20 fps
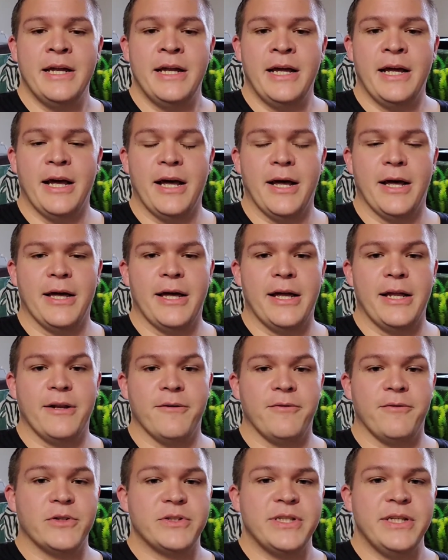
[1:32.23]
And
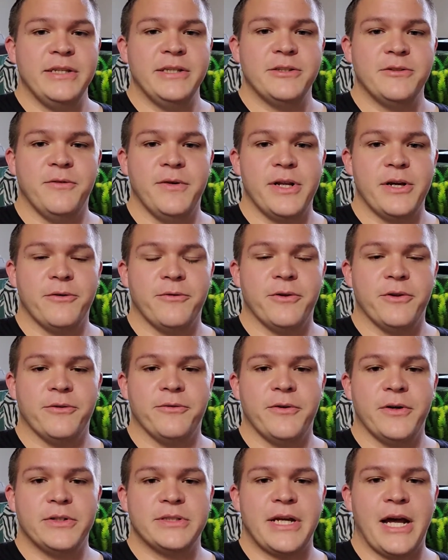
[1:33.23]
if you're seeing this video for the
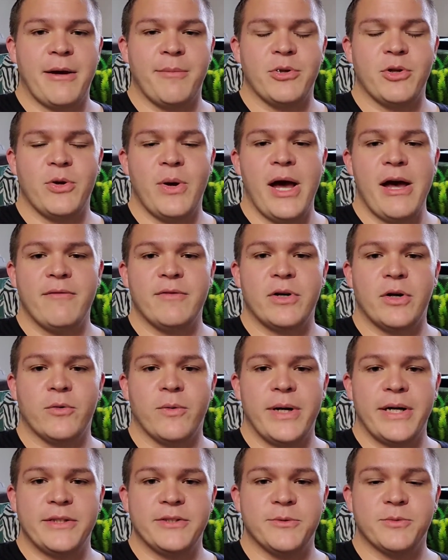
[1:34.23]
first time and you haven't
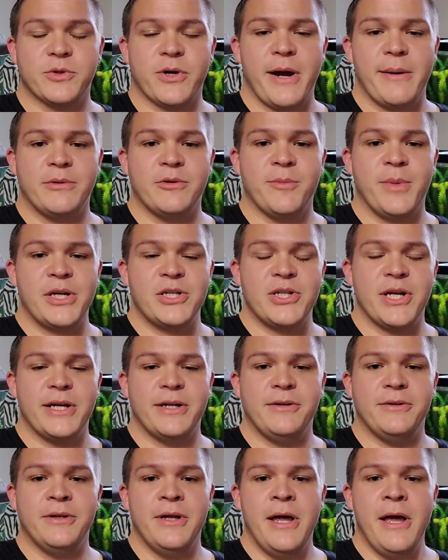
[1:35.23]
already subscribed to my
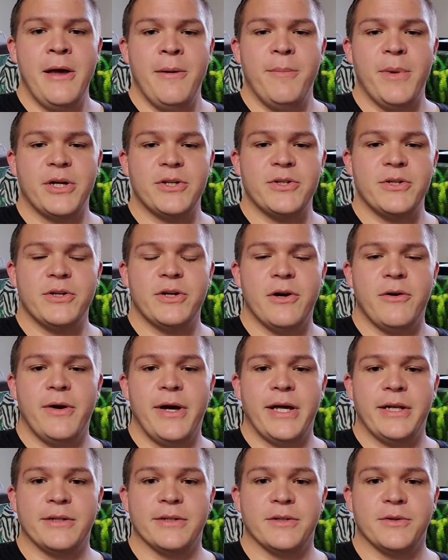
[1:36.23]
channel, make sure you go
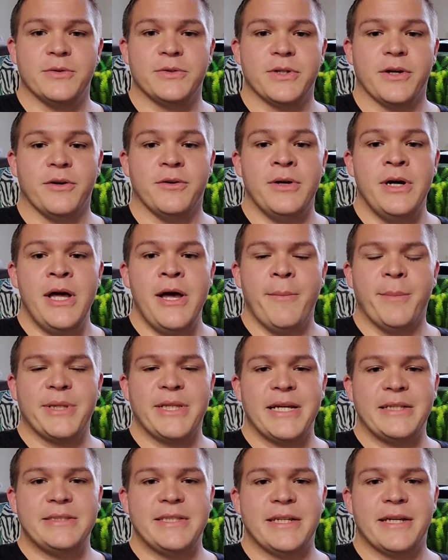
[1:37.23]
ahead and do so. But
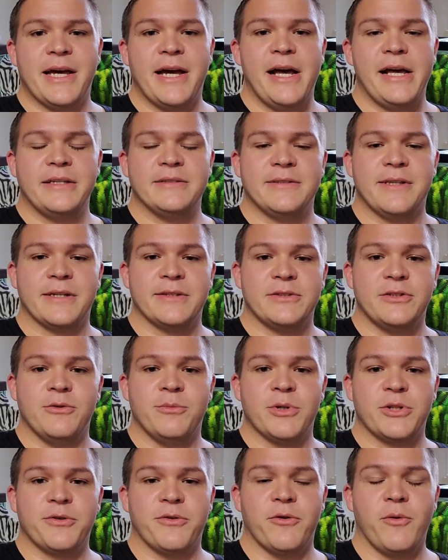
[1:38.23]
that's it, guys. Thanks so
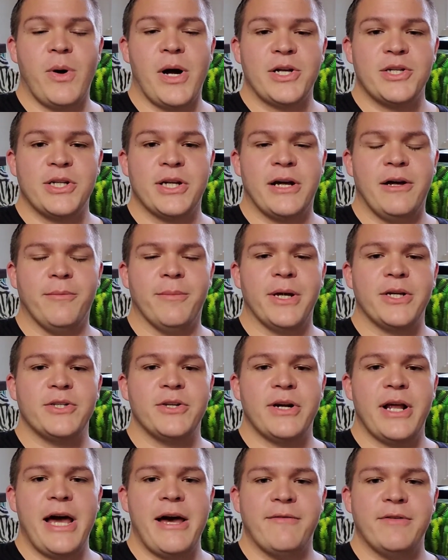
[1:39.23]
much for watching. I'll make
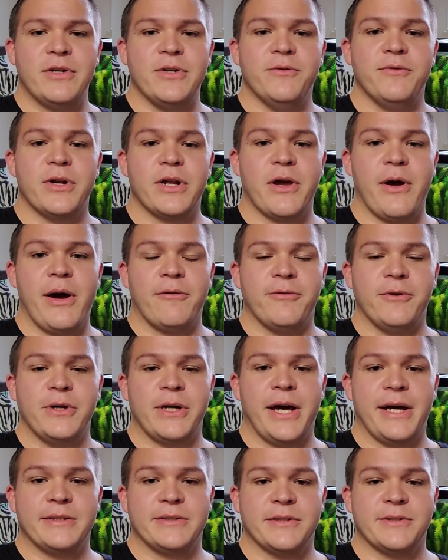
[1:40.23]
sure to have a new video out for
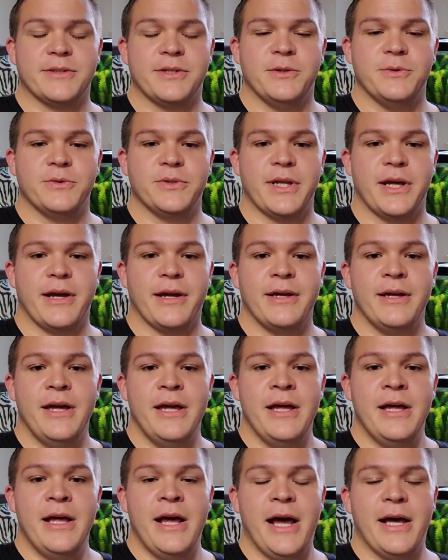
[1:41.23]
you guys on Tuesday.
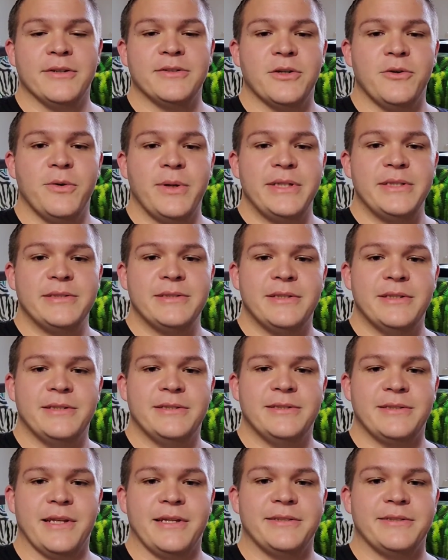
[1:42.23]
As always,
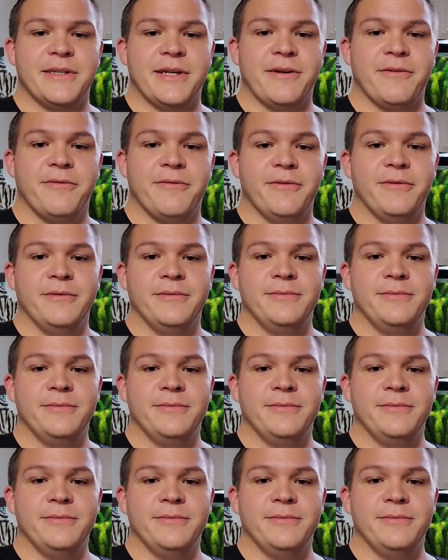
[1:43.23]
stay safe.